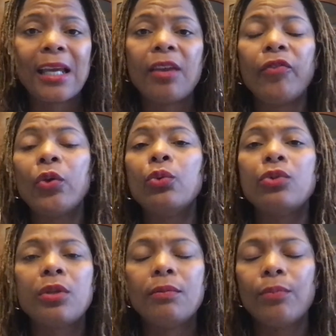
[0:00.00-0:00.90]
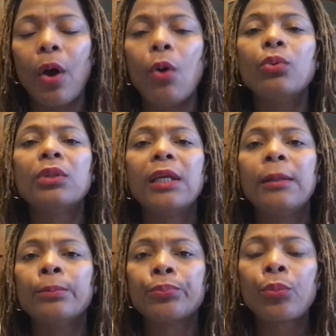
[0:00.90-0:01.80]
And if you
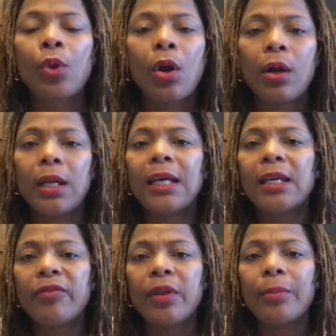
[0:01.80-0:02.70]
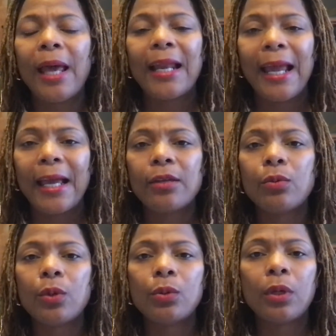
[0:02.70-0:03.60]
only are going to give them that
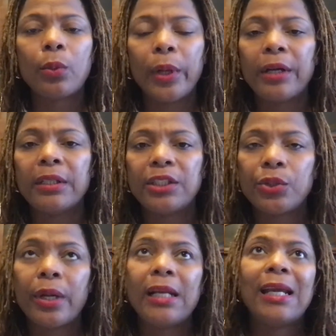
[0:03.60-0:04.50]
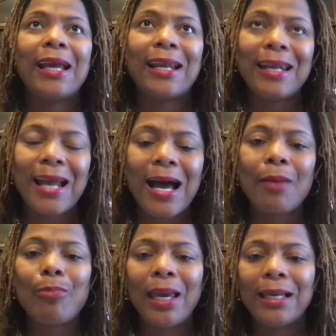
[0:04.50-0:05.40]
annual awareness training and
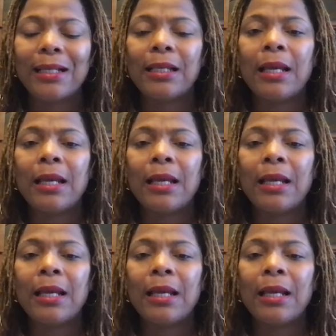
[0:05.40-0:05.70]
not make it